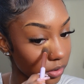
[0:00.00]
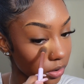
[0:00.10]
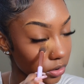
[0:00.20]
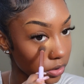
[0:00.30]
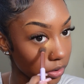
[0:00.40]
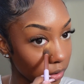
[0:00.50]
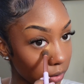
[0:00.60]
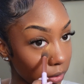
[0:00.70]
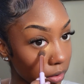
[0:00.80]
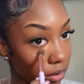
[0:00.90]
and just start
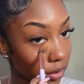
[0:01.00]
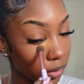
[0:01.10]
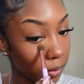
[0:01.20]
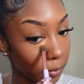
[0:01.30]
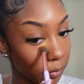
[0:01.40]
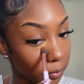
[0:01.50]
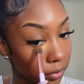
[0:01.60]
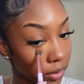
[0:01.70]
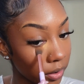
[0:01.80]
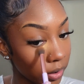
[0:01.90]

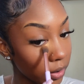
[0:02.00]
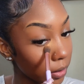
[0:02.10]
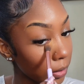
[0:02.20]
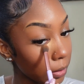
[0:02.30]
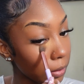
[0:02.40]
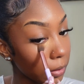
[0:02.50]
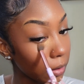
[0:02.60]
blending